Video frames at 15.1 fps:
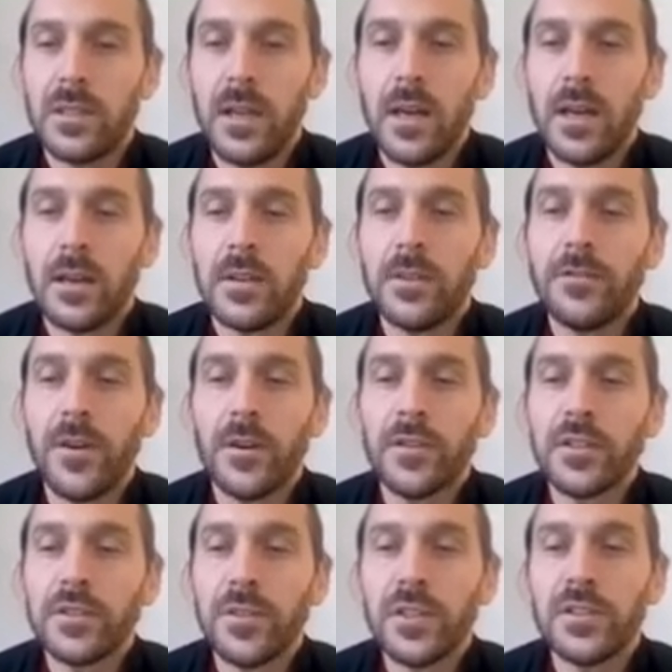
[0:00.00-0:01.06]
And he found
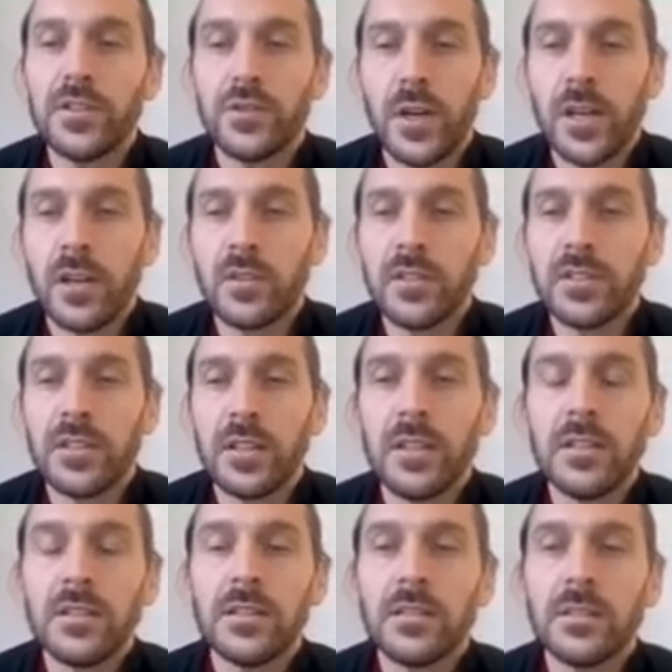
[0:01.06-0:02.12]
this very striking
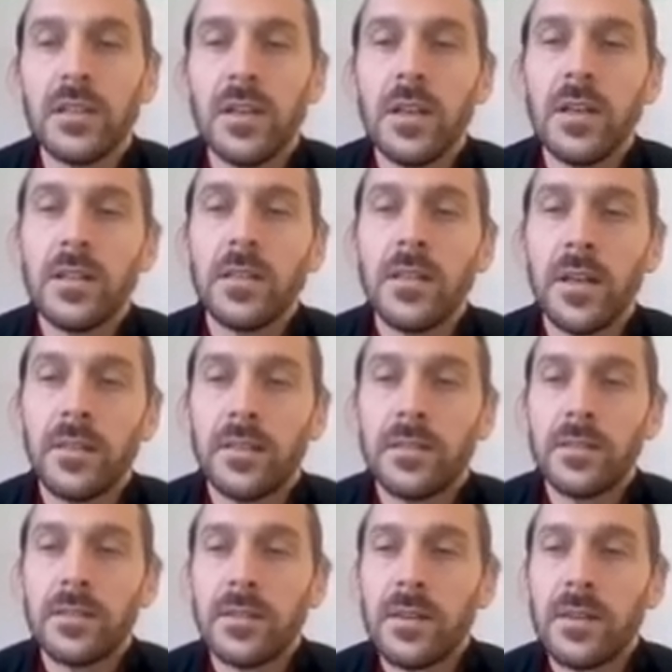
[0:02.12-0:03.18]
result
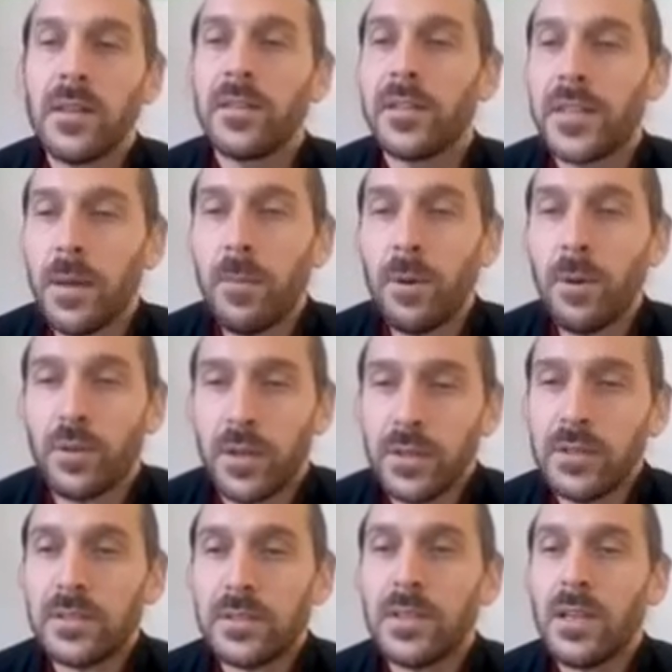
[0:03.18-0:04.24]
that the
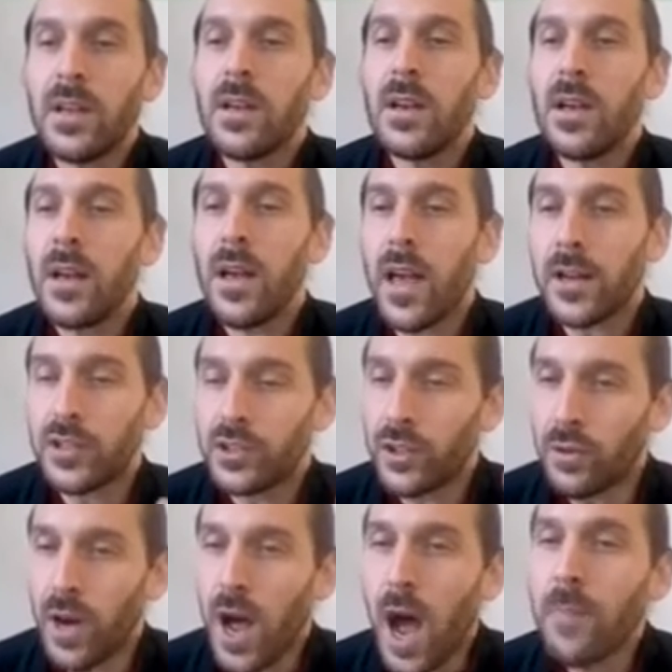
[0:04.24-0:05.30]
Democrats actually
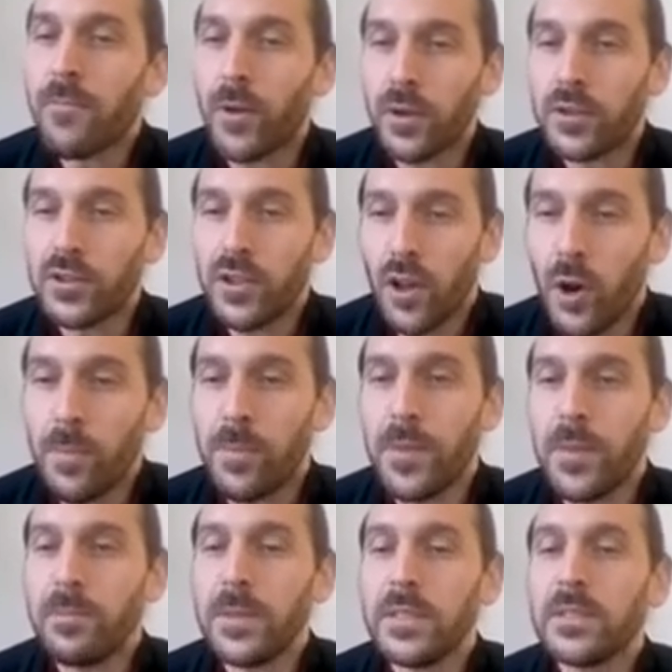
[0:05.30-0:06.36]
show an upward slope.
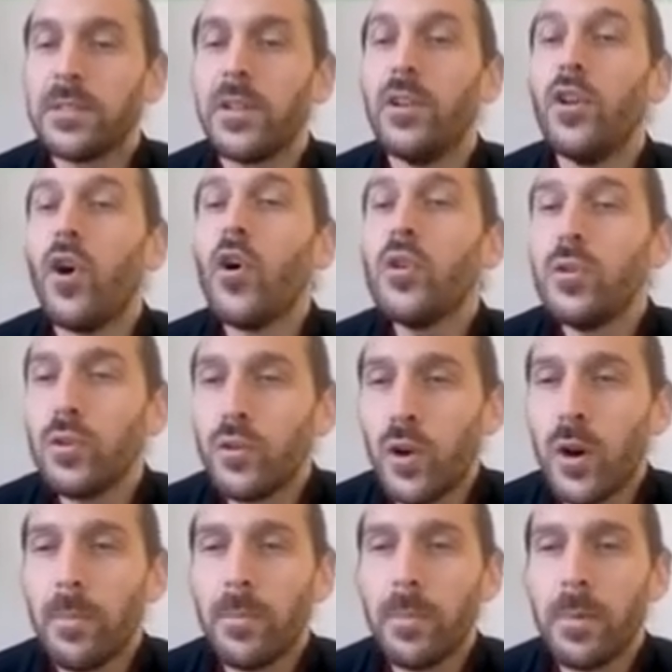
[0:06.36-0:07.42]
That means the knowing you
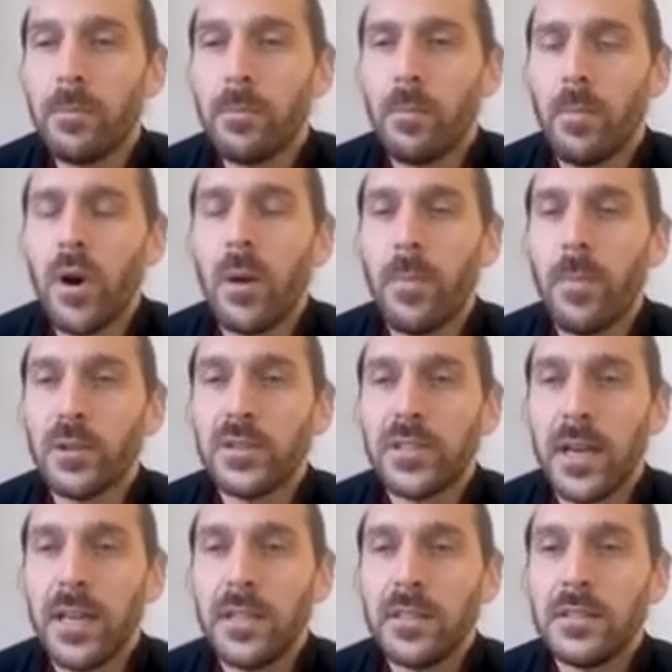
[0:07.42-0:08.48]
know more about
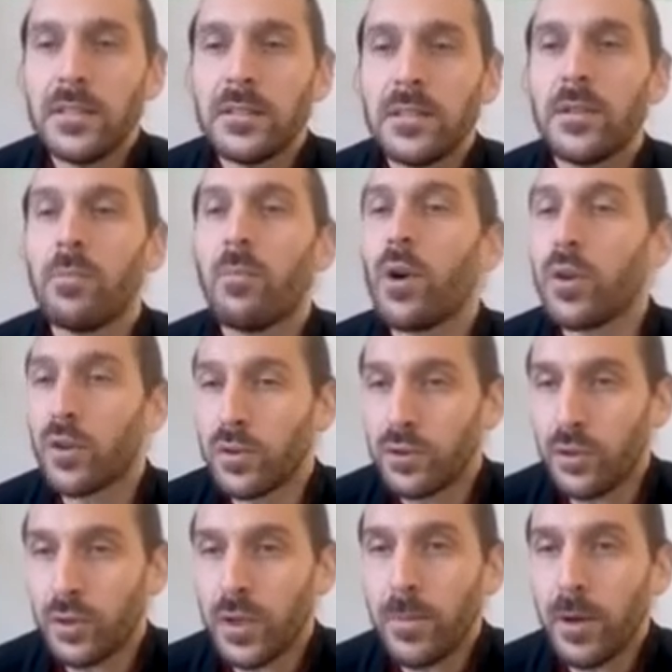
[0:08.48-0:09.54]
science, the more you're
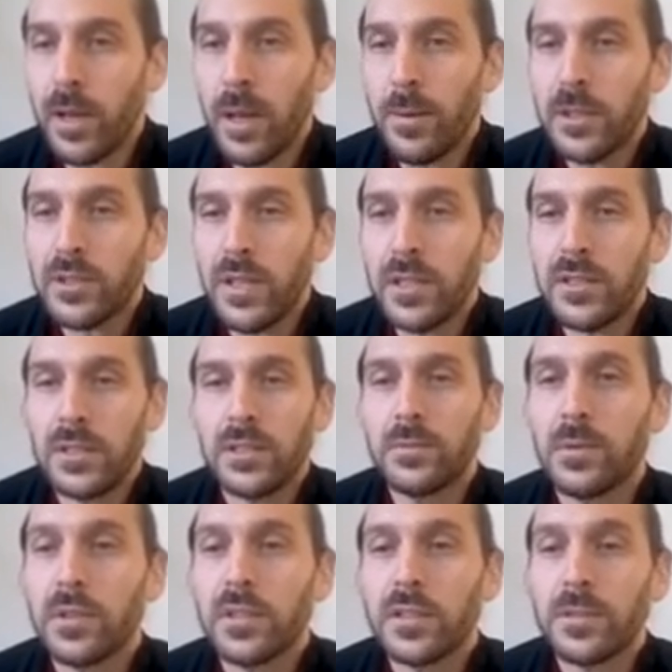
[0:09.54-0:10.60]
concerned about climate change, as you
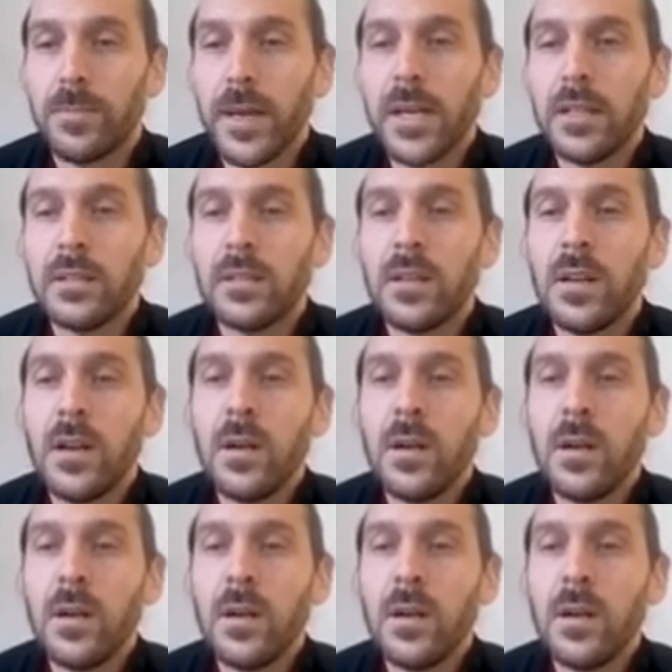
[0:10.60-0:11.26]
would expect.